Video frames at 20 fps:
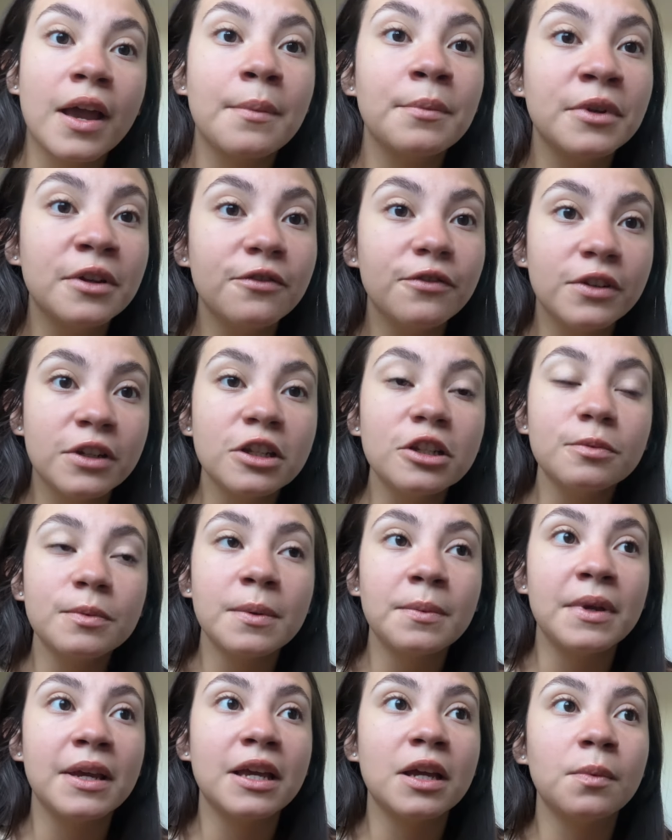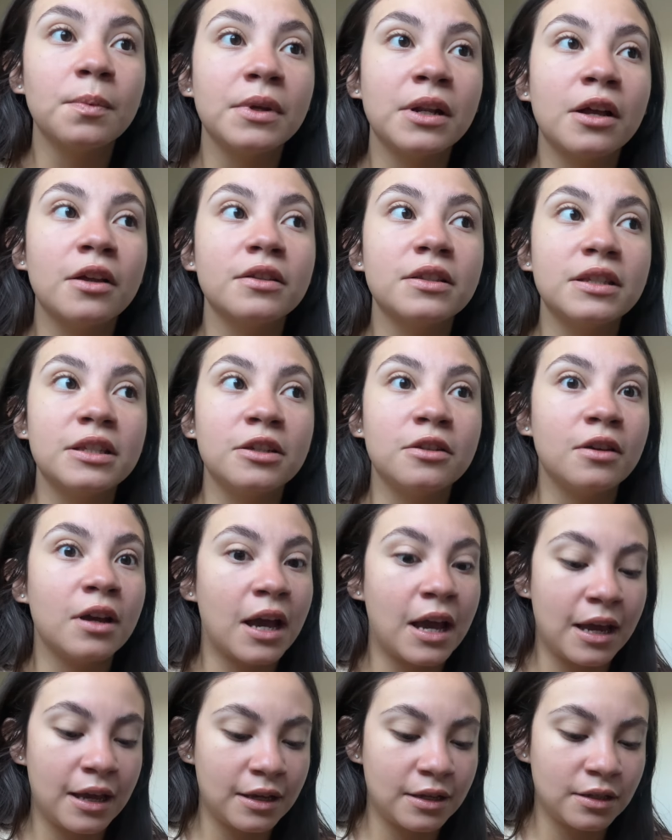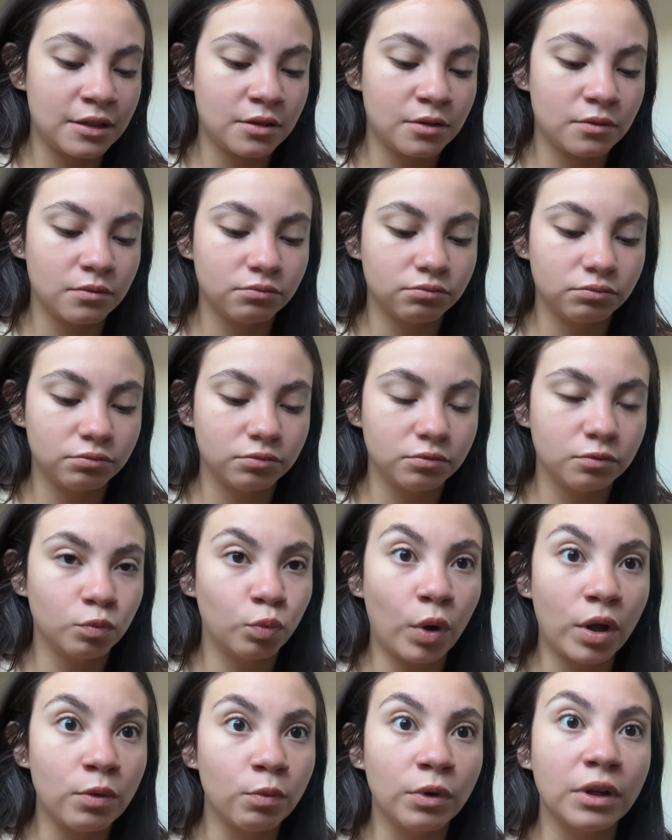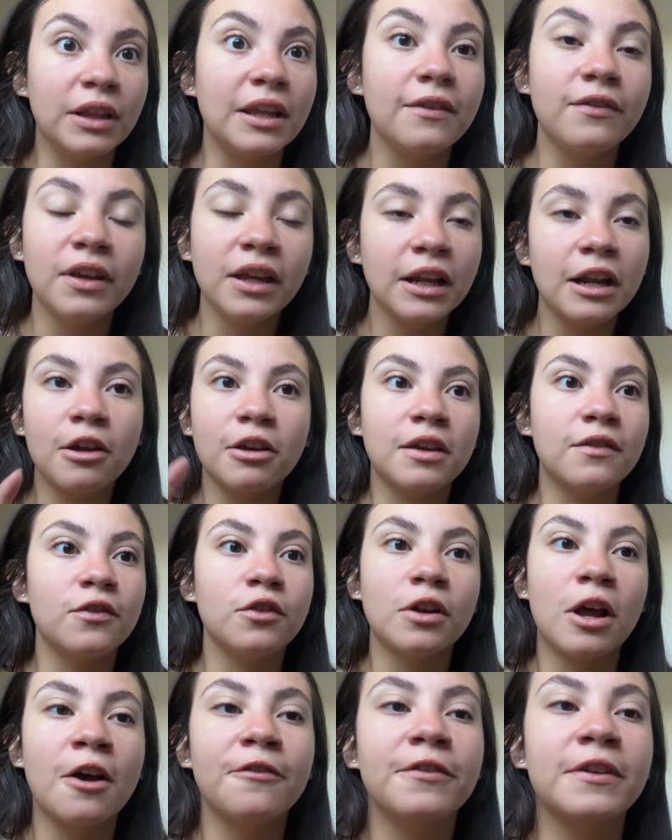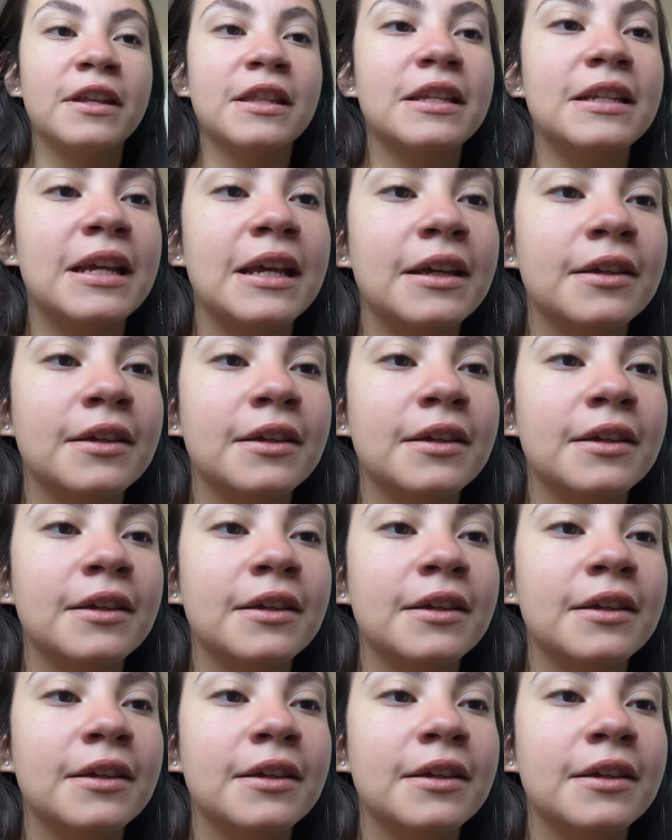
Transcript: I'm going to finish my makeup and I'll see you guys when we're leaving and I'll give you an outfit of the day.